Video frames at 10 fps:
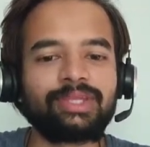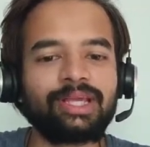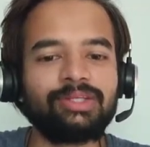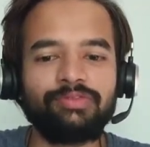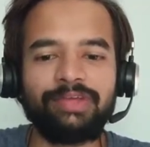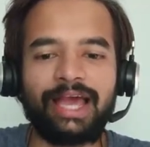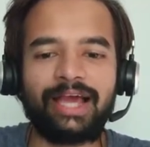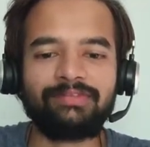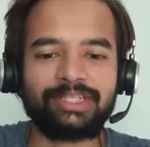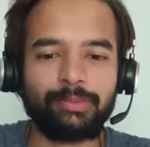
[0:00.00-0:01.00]
So we
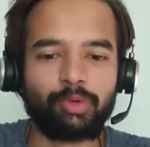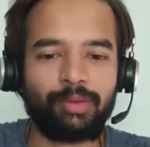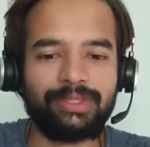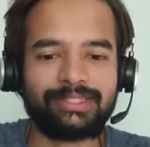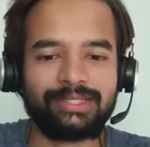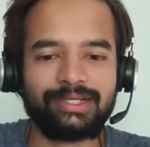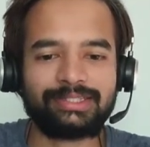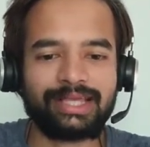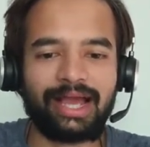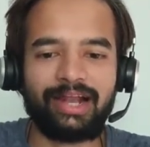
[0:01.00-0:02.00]
have three
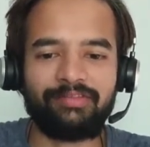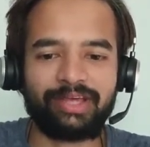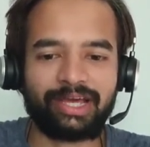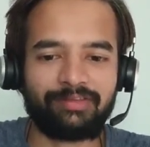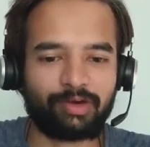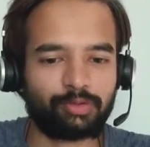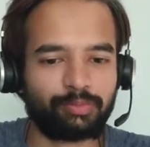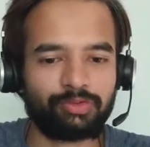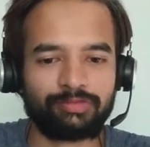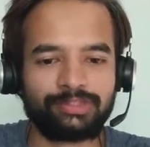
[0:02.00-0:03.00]
promises, and we have
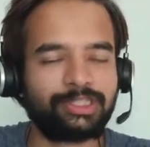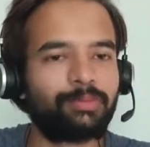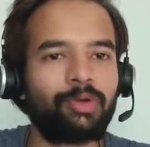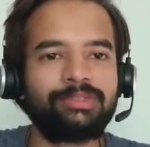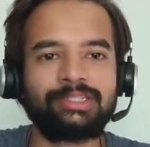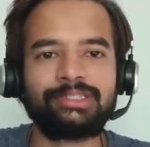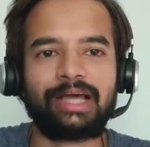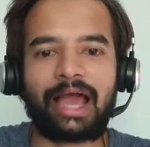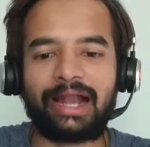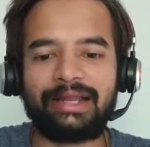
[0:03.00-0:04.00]
output of the three promises
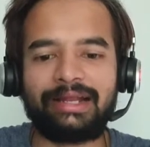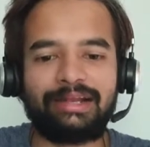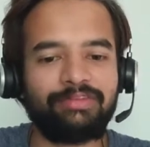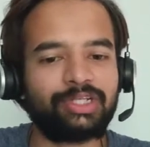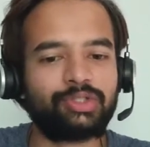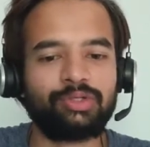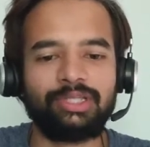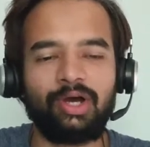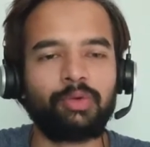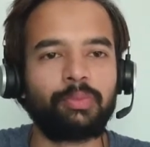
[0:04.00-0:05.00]
added, and we are showing
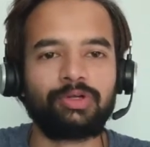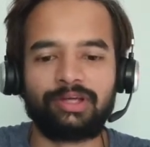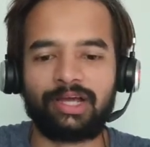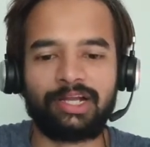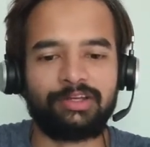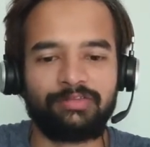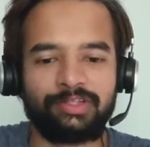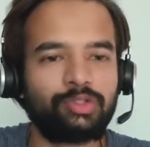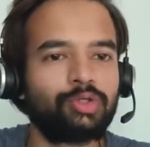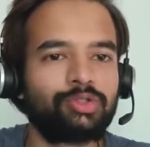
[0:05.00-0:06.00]
the output. And if
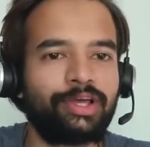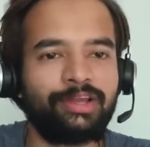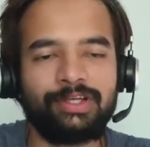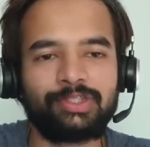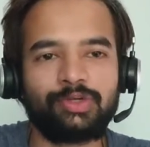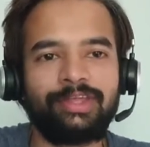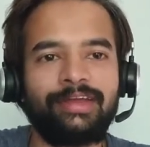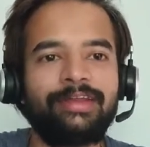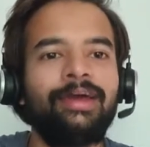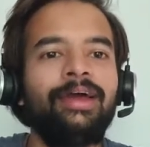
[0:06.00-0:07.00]
it goes to error, we are showing the
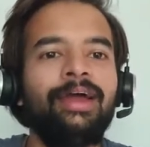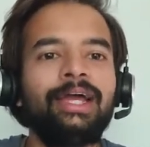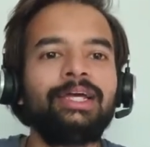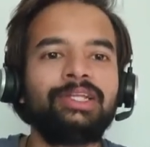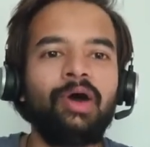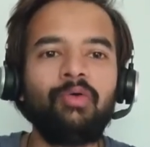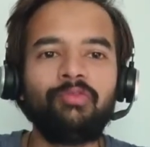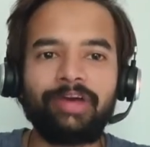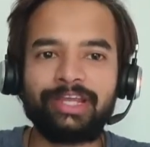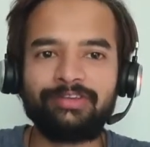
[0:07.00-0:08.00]
error. Now,
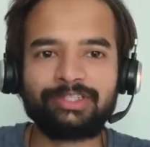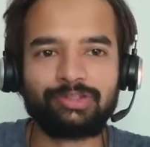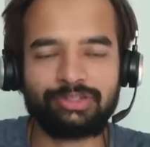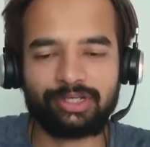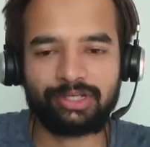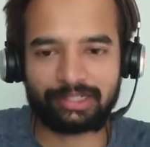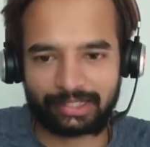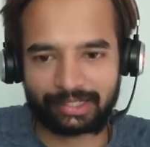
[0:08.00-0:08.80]
very first question here